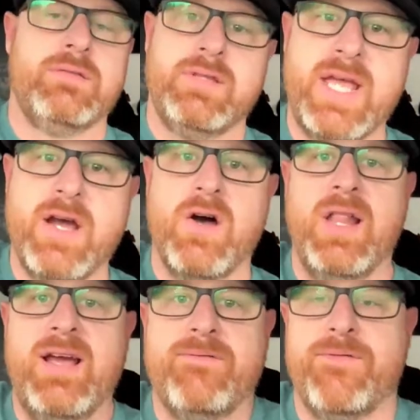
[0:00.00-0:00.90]
They all
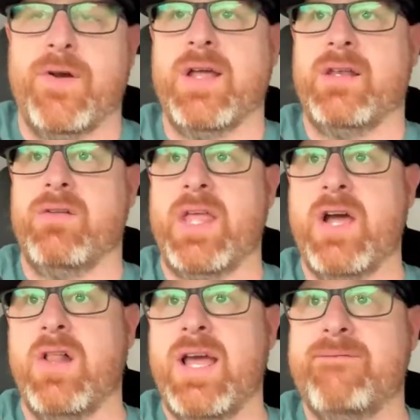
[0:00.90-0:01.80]
have front
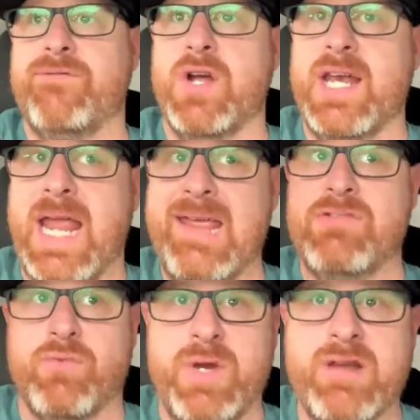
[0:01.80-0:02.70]

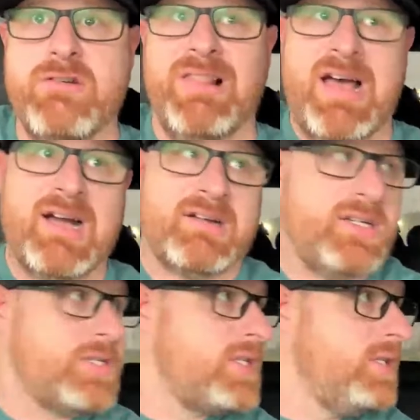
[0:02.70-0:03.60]
and rear
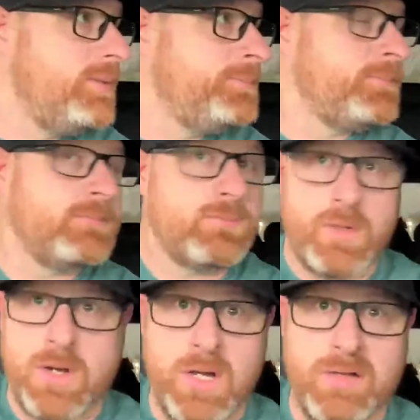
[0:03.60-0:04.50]
lockers.
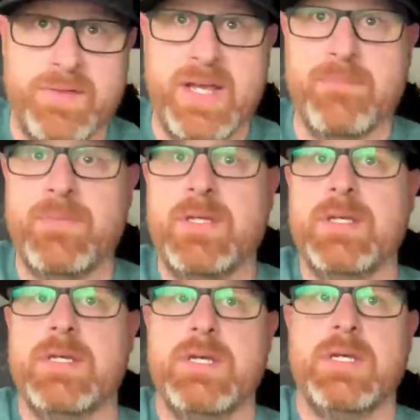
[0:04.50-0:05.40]
All of them.
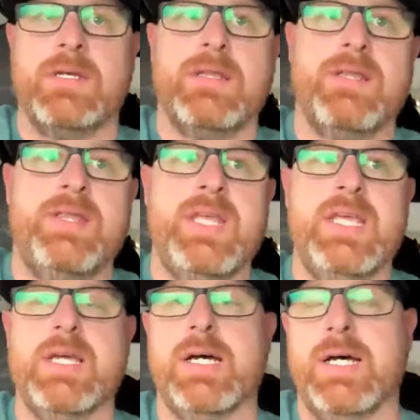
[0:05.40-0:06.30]

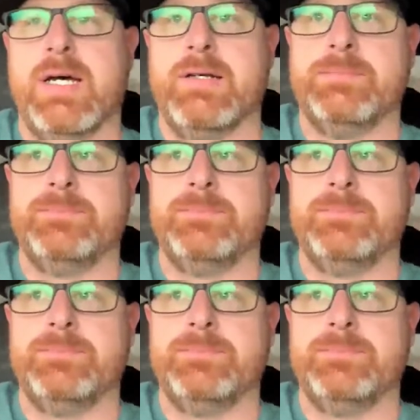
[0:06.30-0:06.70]
The uh,